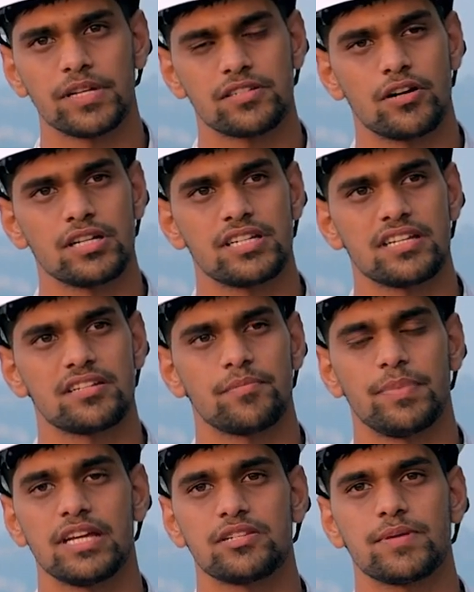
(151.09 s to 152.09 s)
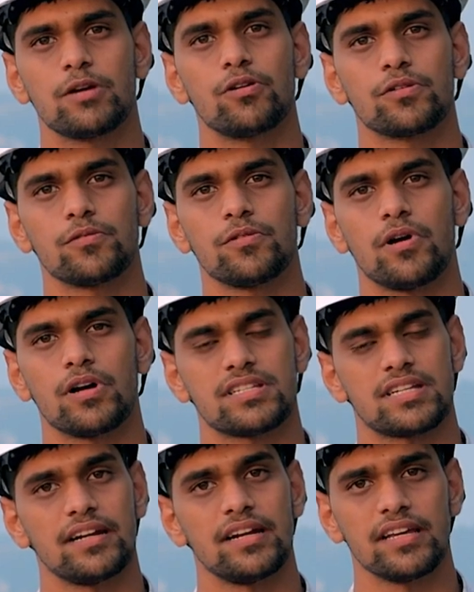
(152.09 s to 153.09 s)
It's not just a place we go to on
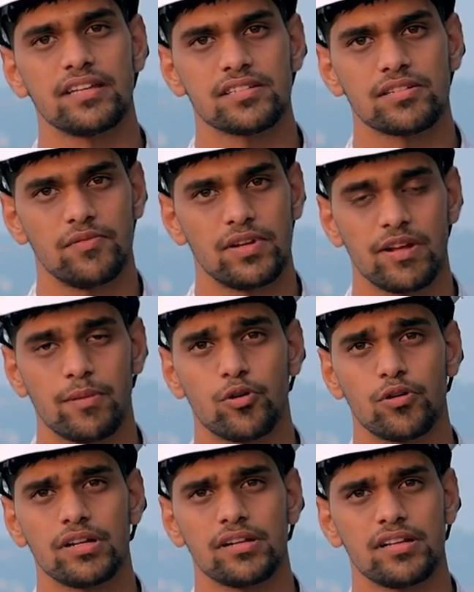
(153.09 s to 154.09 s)
Sundays when we are bored.